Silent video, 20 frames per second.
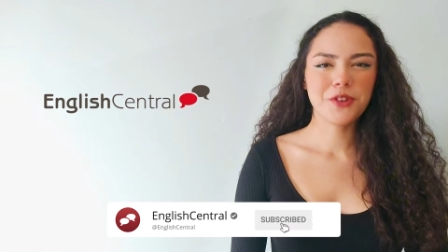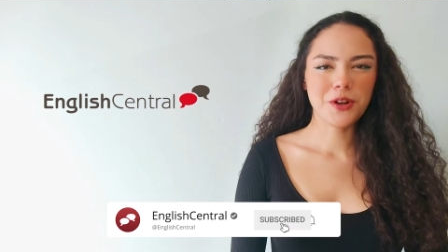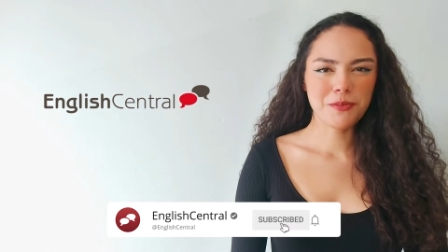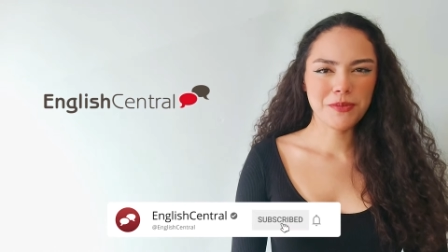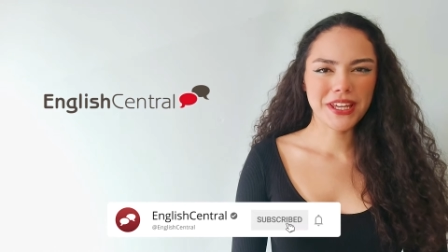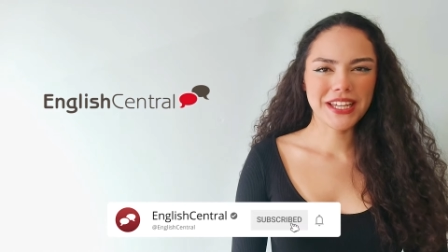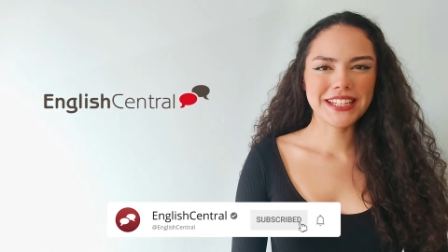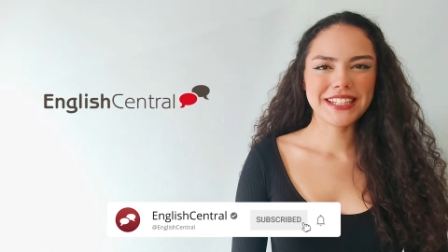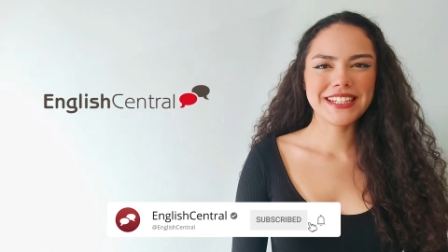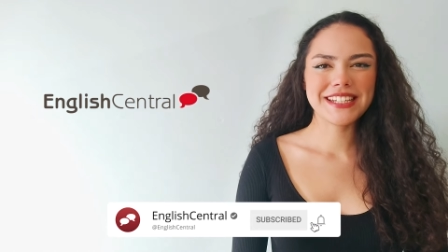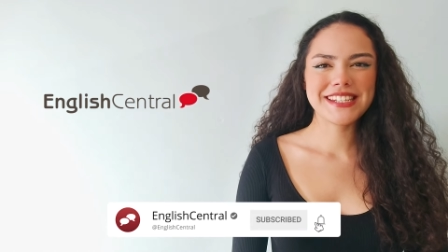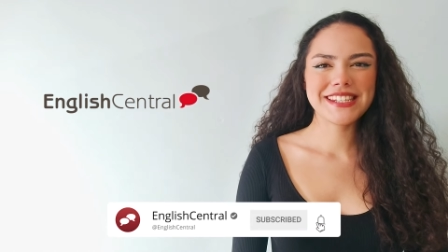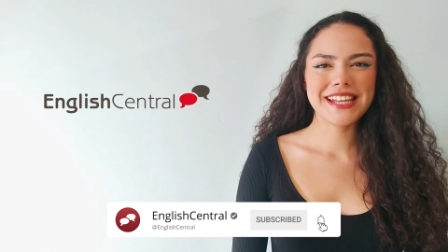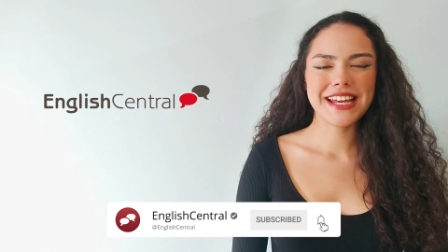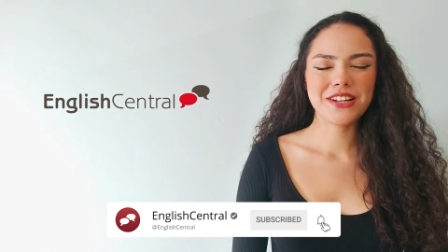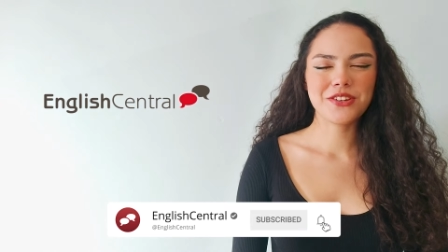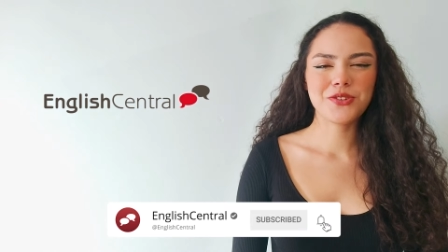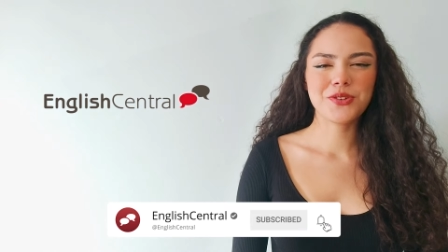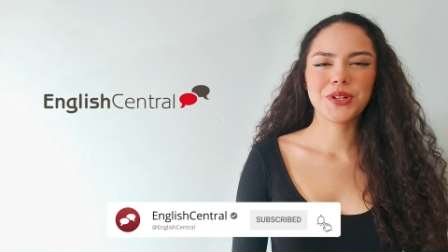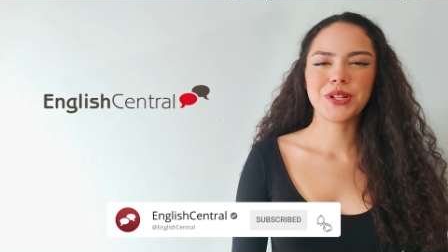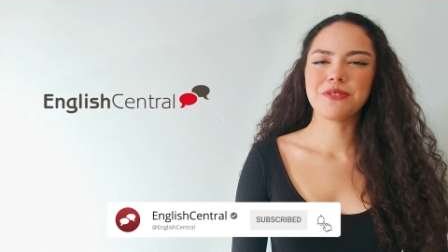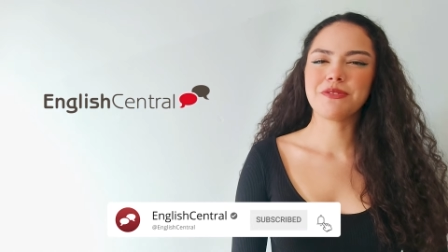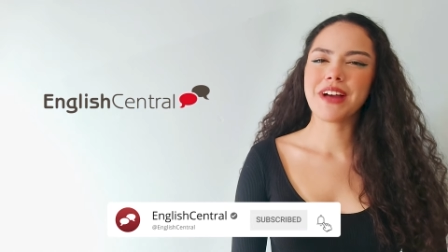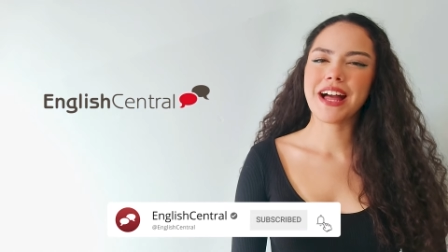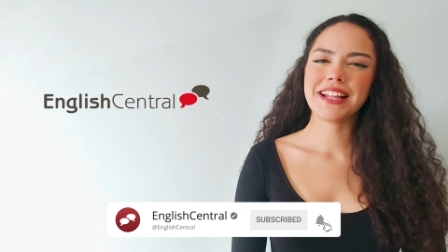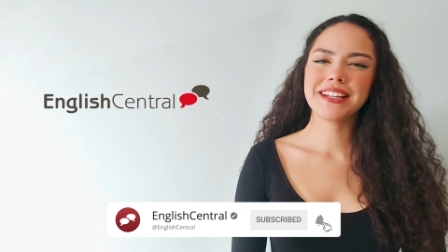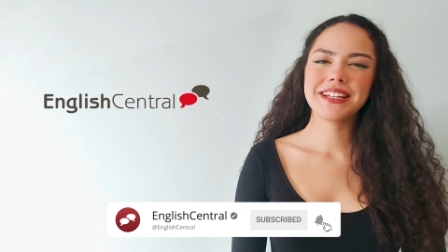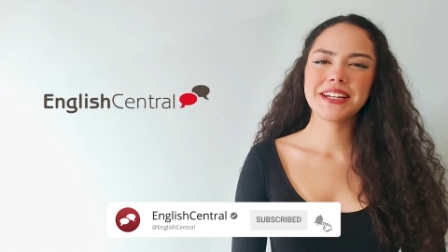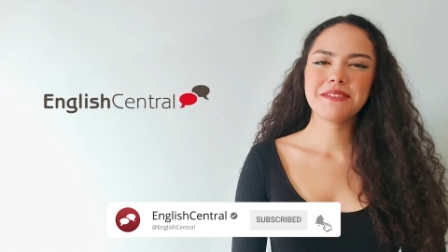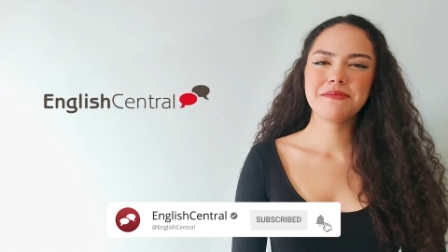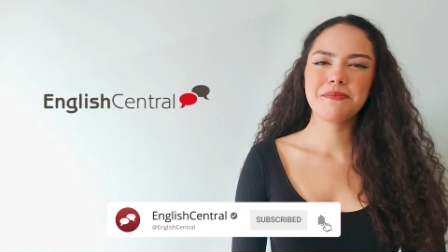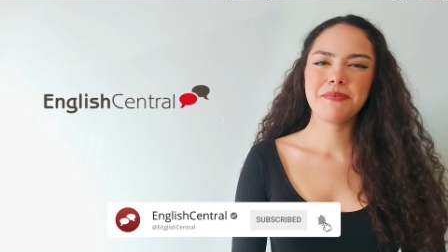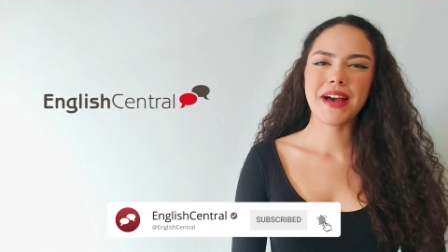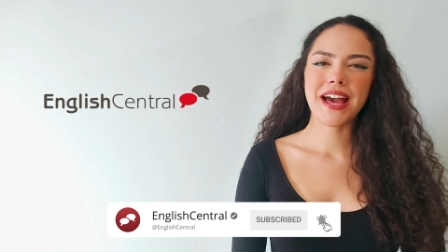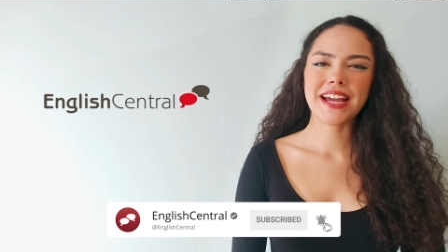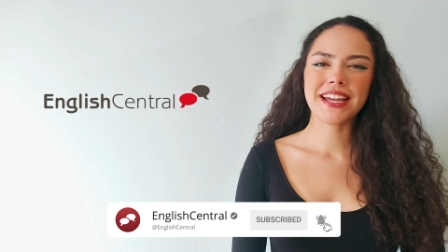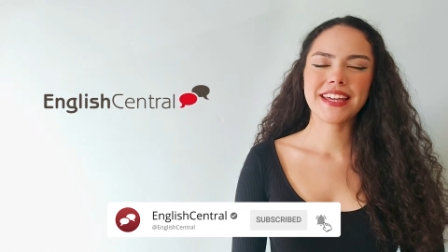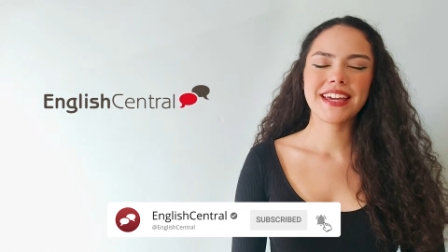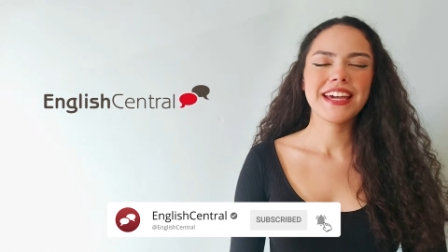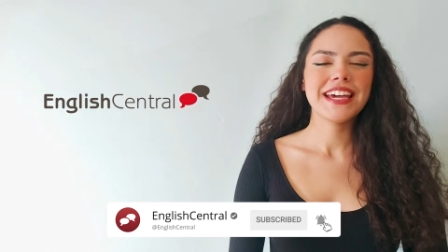from English Central. Welcome
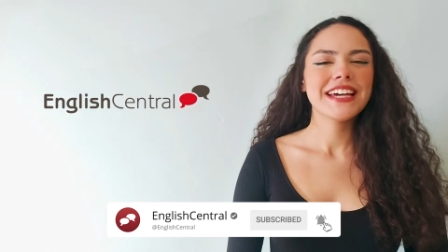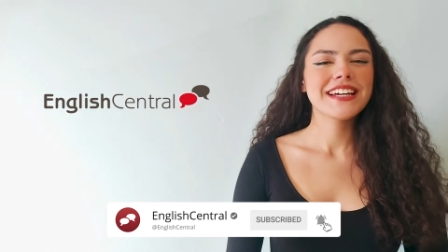back.